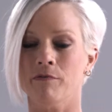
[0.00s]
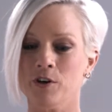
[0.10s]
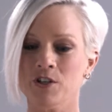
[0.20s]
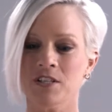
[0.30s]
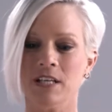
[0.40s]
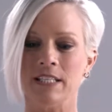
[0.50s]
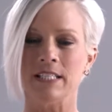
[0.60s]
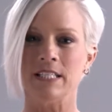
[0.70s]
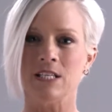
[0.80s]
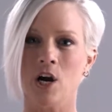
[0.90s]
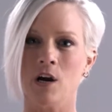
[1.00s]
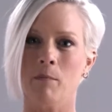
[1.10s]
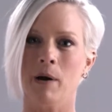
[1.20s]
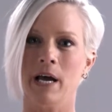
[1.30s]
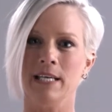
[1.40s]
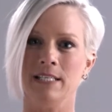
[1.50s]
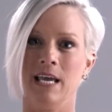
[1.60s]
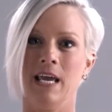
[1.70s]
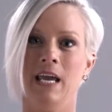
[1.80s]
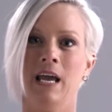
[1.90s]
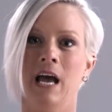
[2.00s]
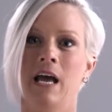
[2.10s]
First, let's start by saying